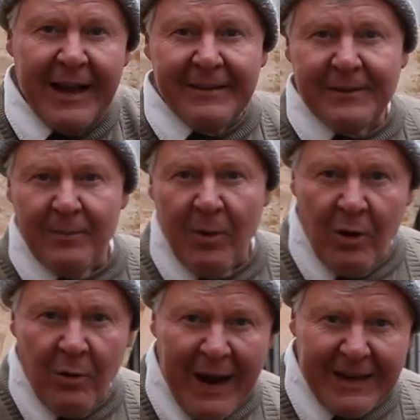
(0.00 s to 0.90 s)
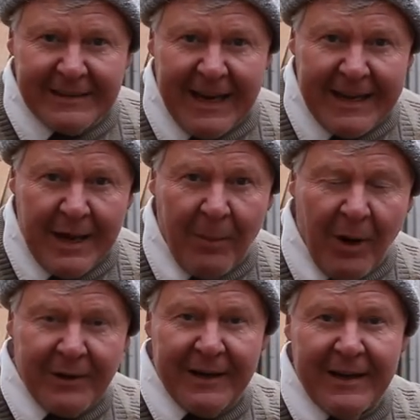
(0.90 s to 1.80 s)
get some more wax out of your
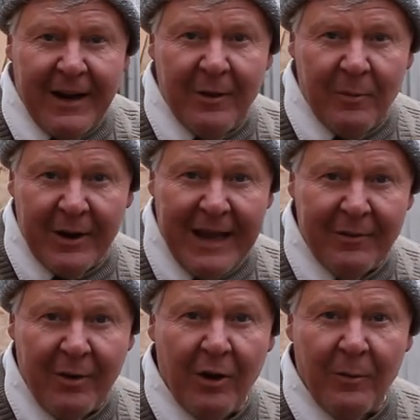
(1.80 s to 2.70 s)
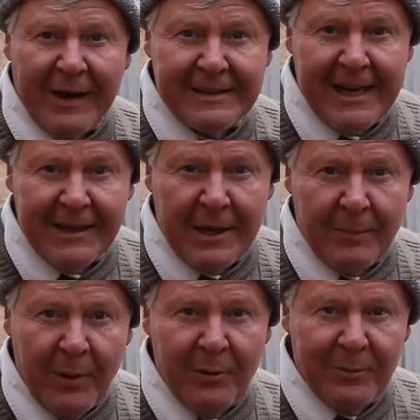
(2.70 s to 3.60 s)
pot and you don't want to have hot wax down your
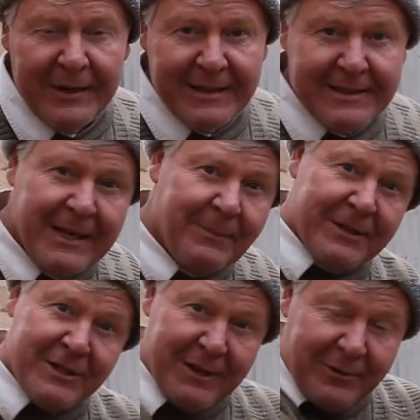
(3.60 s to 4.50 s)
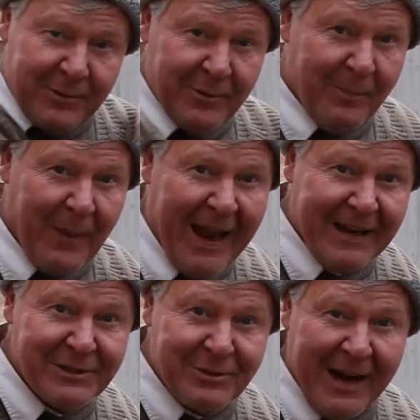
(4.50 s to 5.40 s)
boot when you tip the shit through a
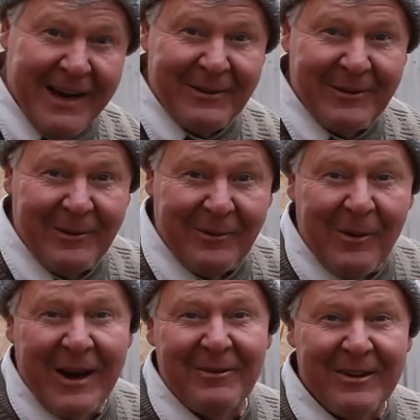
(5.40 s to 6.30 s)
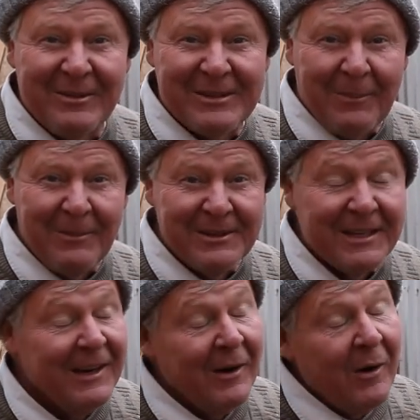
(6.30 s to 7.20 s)
bag strainer or whatever else happens,
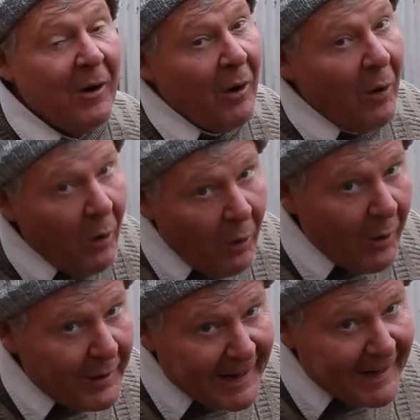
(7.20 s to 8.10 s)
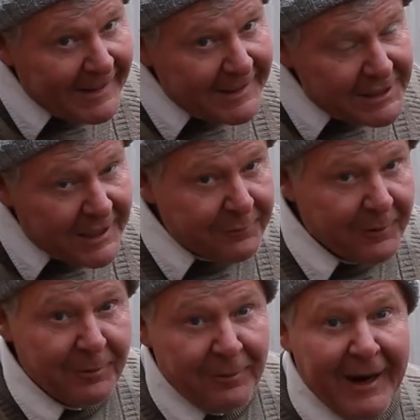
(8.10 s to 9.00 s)
or get in the shit
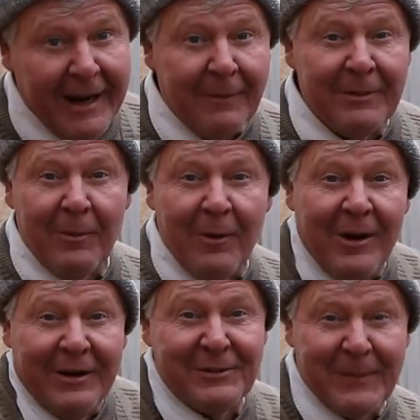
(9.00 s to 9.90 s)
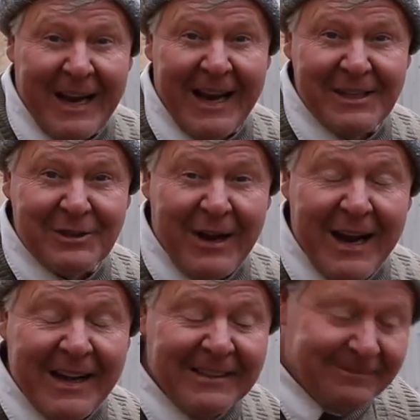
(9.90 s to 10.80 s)
for fucking up your wife's spaghetti
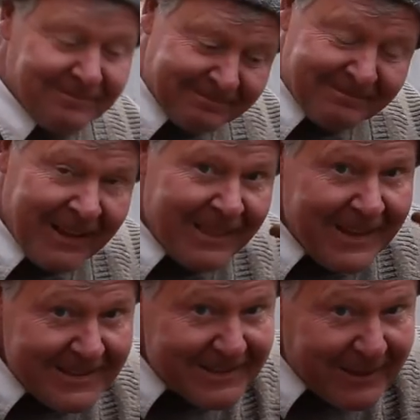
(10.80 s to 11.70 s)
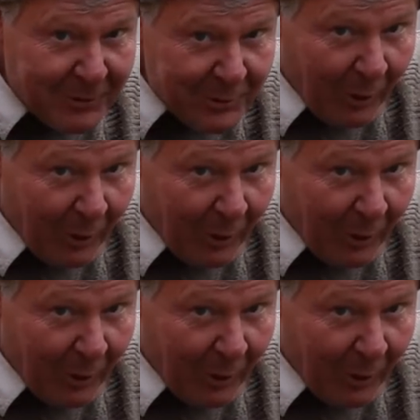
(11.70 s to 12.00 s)
strainer, this is a good